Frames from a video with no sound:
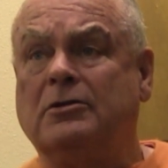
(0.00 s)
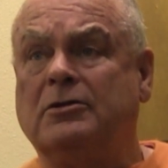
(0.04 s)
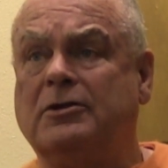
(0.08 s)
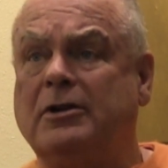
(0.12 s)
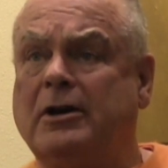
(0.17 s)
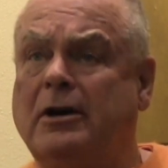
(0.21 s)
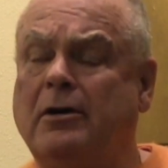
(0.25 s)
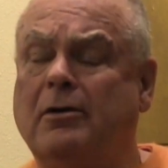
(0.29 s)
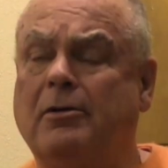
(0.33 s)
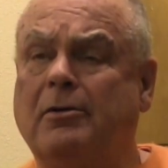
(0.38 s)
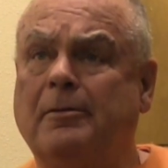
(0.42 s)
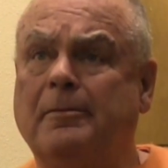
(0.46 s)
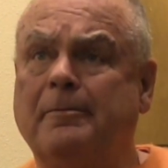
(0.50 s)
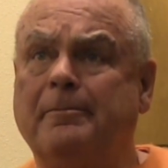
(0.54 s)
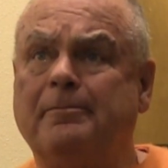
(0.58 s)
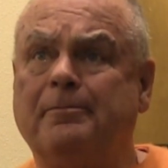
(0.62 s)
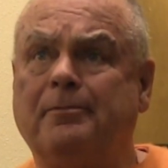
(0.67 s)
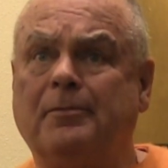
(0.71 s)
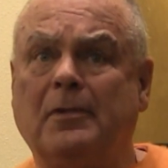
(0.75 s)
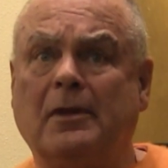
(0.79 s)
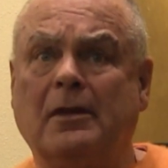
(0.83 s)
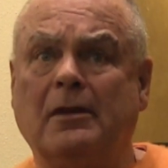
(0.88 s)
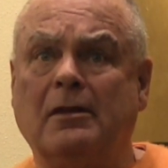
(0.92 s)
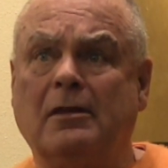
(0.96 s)
So,
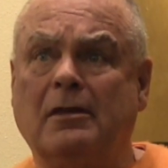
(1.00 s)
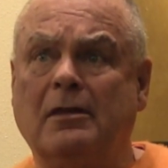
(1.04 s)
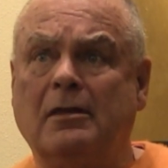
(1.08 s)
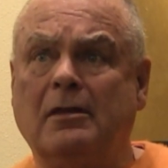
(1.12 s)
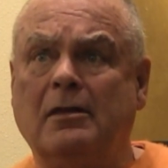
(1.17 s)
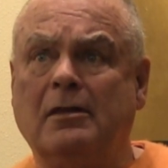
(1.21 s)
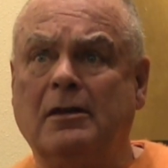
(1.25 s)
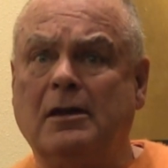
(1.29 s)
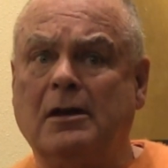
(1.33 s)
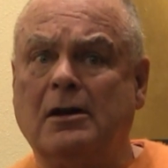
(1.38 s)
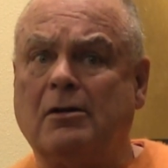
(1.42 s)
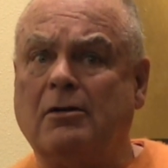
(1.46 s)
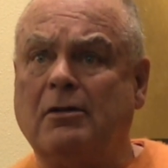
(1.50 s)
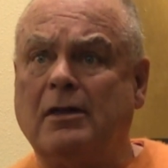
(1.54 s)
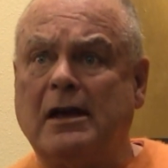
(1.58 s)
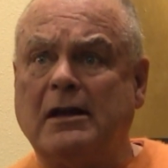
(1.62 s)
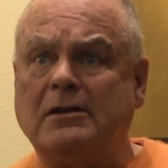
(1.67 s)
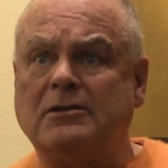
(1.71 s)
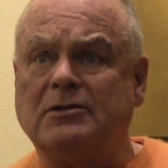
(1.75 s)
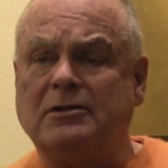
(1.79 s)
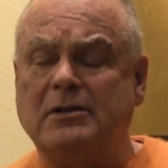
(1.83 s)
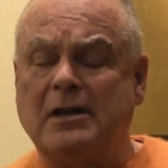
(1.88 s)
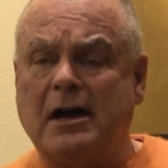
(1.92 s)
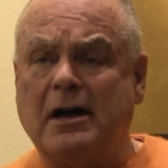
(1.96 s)
you know,
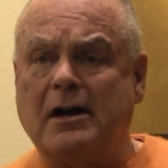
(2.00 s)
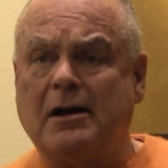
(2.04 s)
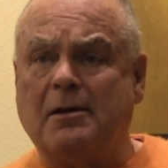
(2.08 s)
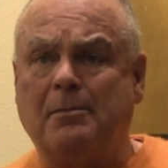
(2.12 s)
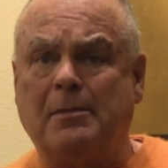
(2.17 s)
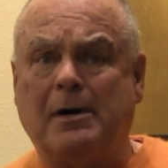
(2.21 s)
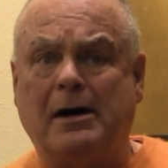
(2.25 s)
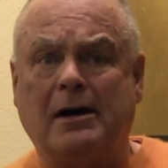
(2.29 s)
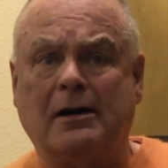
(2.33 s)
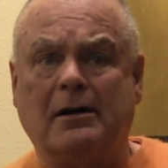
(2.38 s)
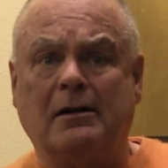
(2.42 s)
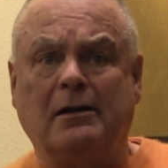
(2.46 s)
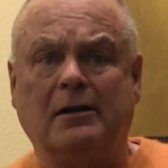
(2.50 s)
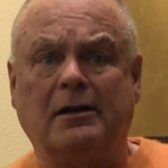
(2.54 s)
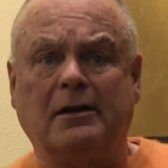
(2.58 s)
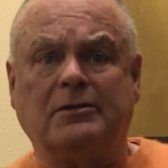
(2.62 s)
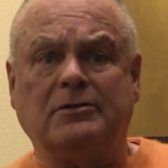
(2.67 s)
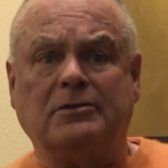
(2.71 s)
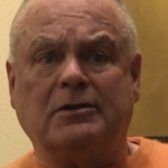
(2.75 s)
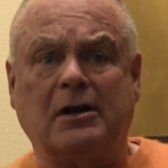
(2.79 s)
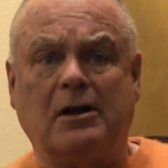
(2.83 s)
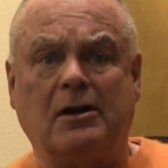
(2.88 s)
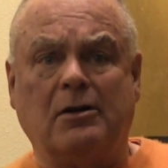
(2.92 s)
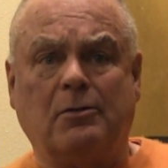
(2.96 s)
that's not a model
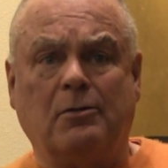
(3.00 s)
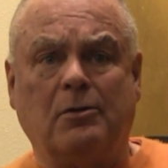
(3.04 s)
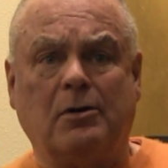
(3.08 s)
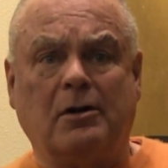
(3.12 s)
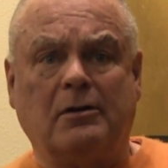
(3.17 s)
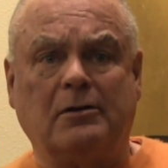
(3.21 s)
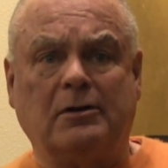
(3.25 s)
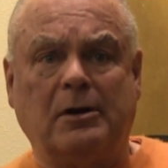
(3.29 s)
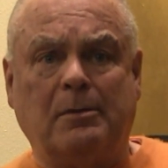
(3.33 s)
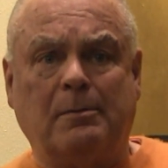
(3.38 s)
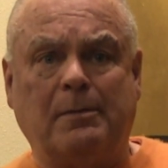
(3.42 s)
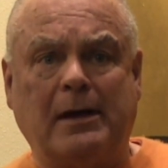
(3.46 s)
that's going to work.